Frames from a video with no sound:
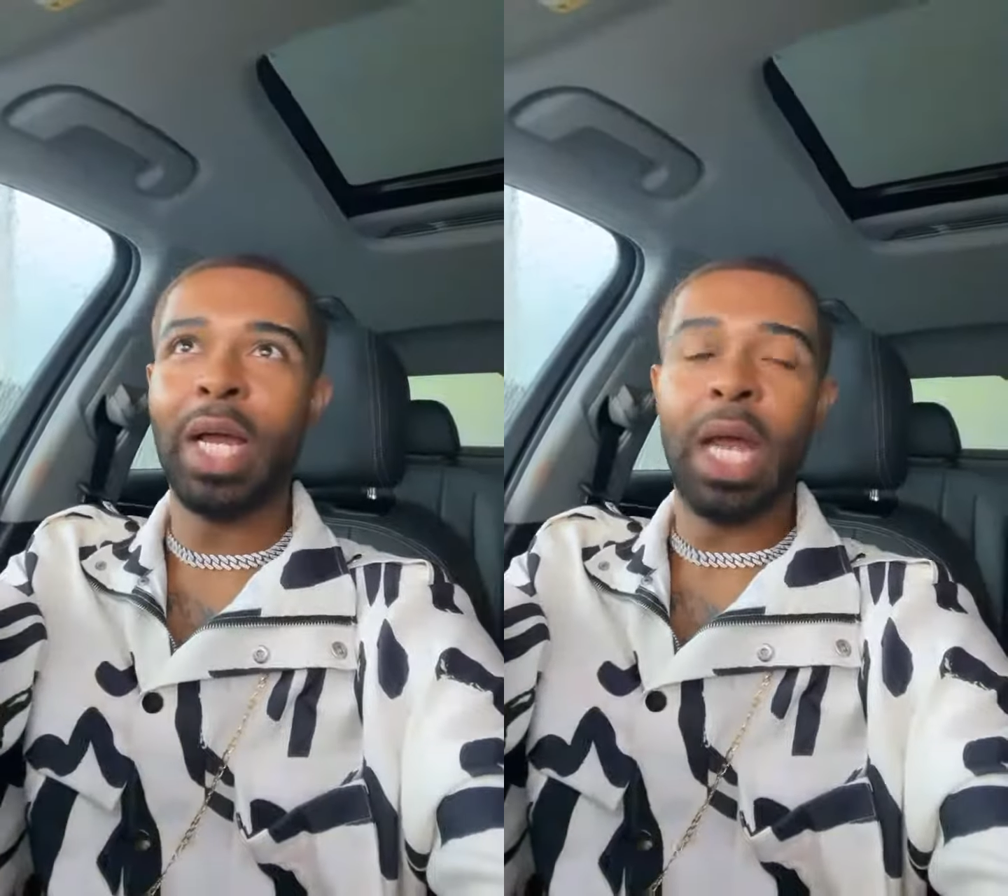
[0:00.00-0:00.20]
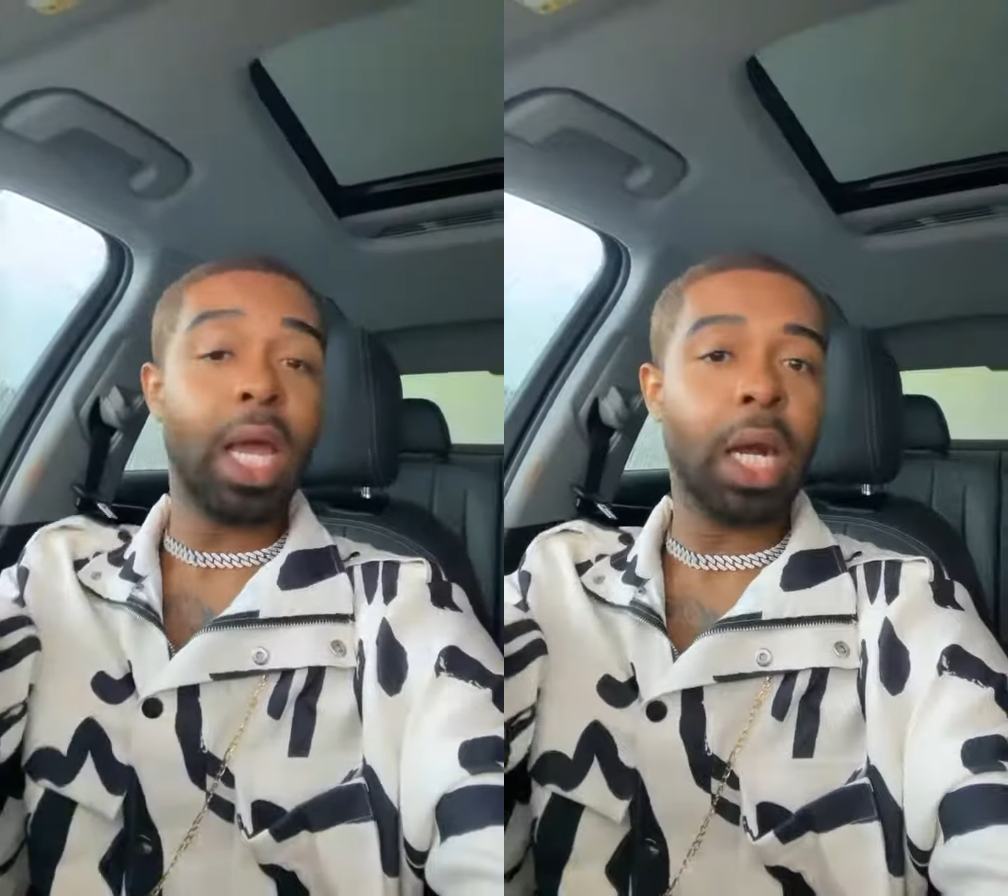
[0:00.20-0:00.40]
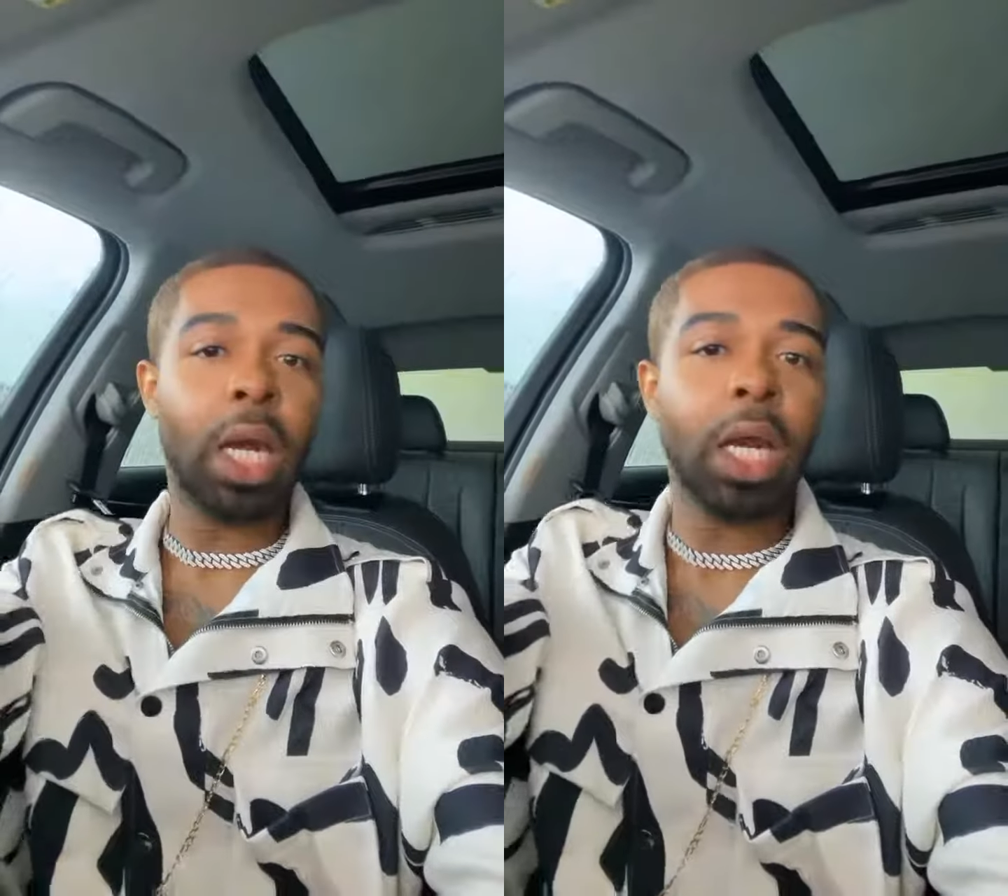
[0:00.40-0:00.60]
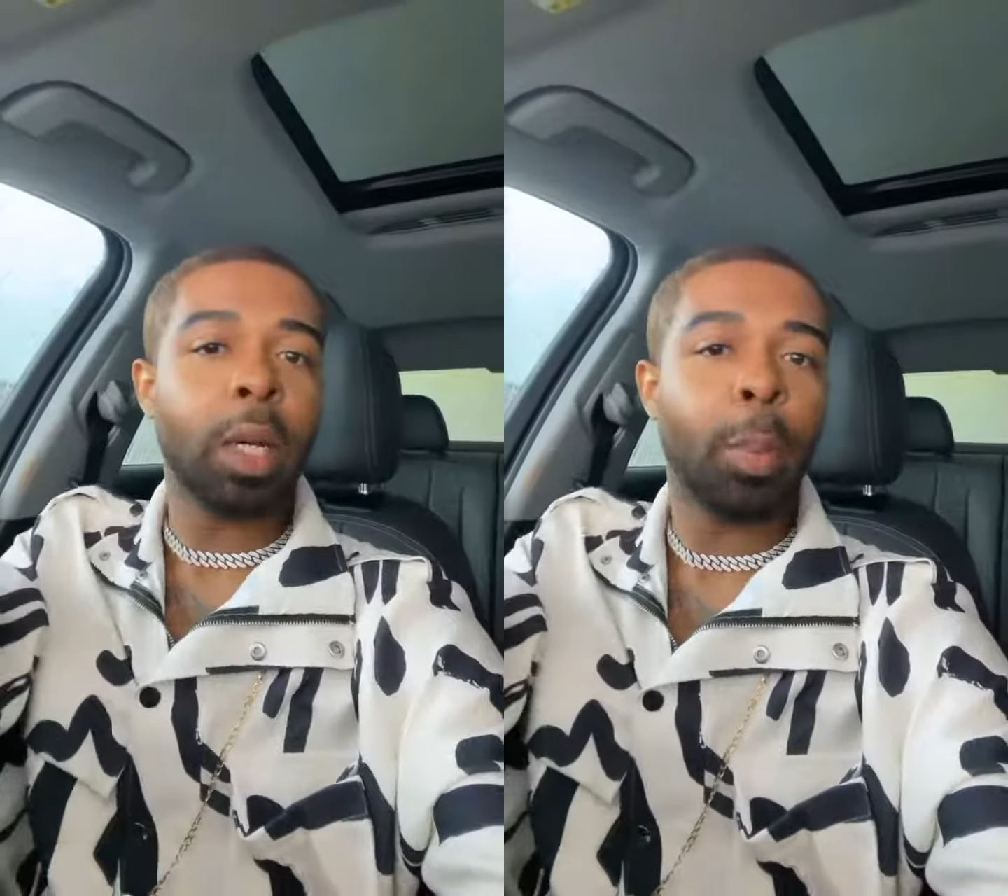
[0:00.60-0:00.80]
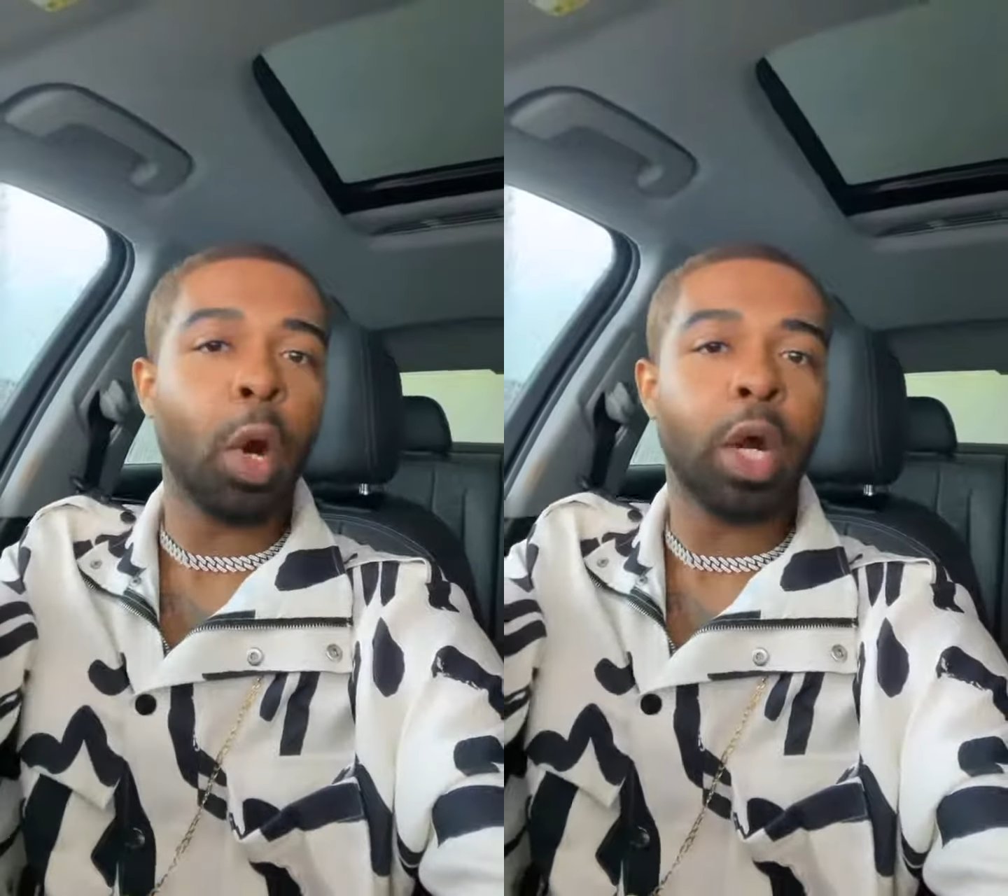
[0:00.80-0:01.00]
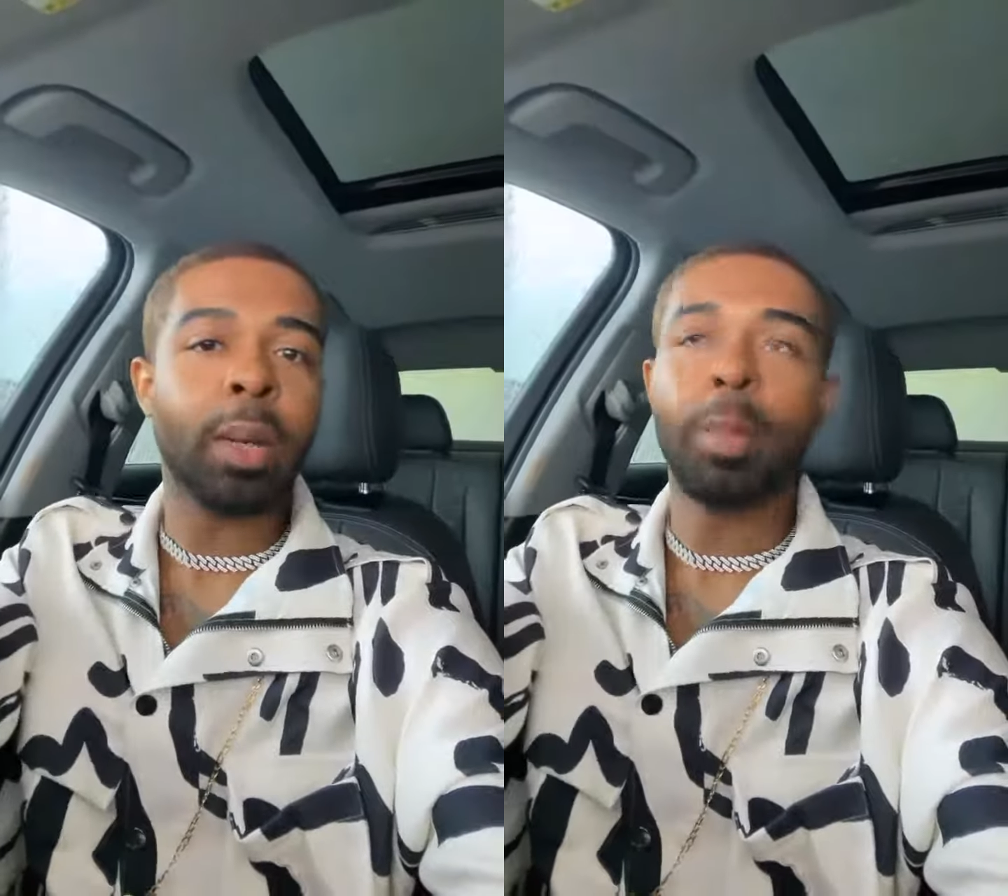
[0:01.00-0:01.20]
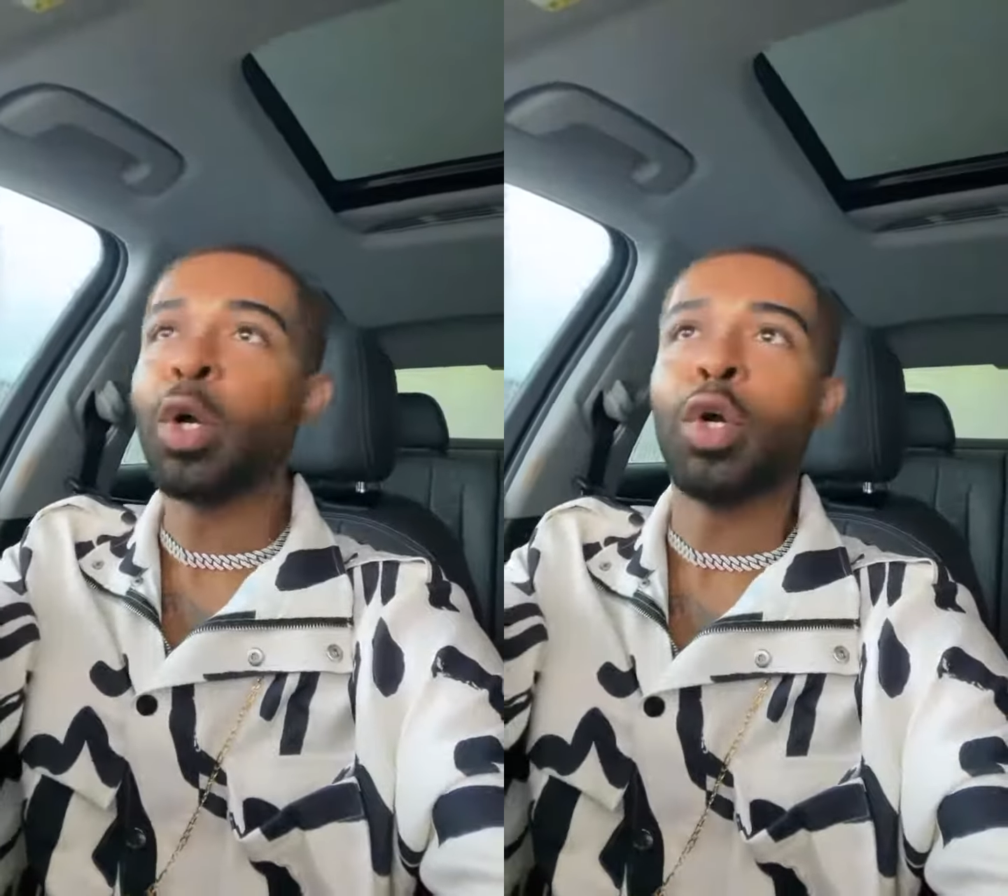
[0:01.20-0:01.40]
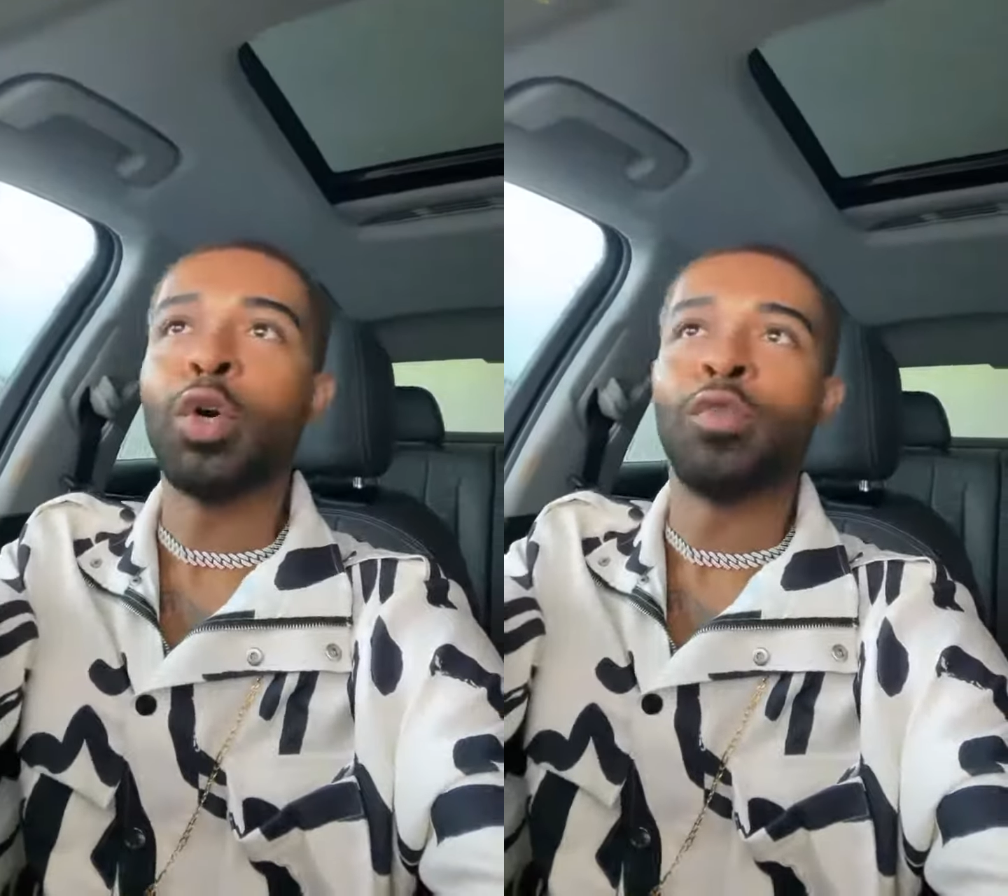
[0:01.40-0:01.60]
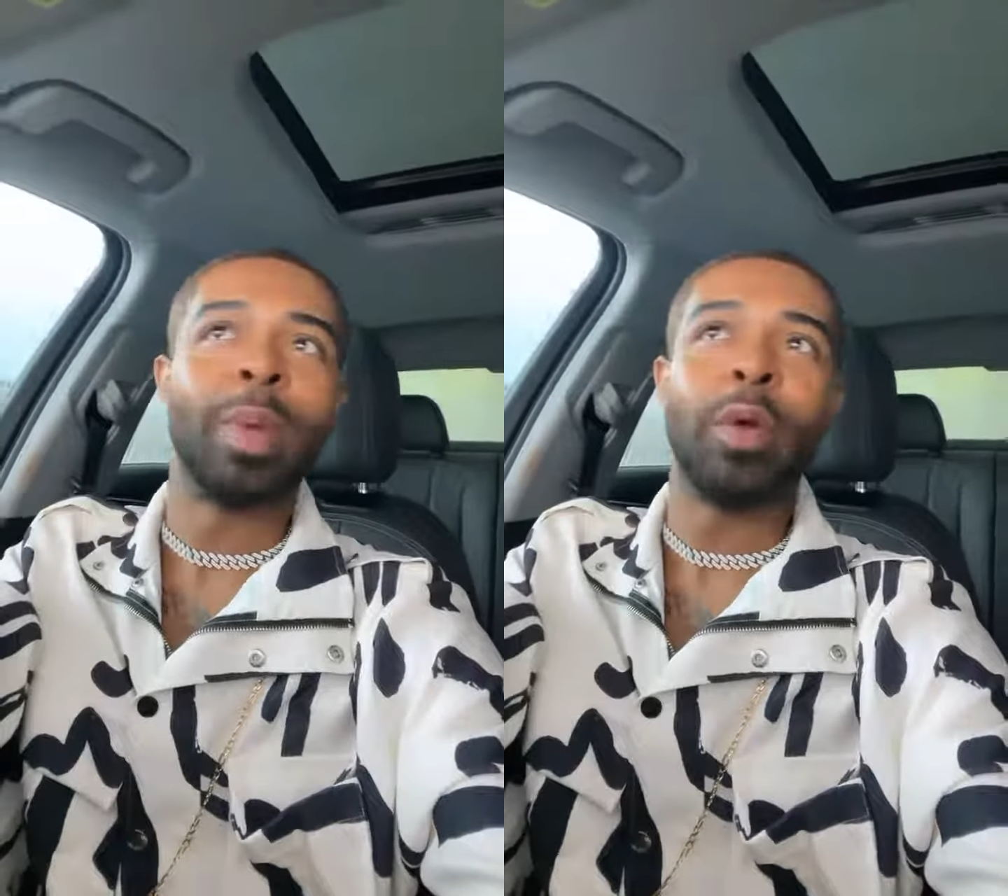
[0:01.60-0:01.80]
And that ain't the part that behooved me.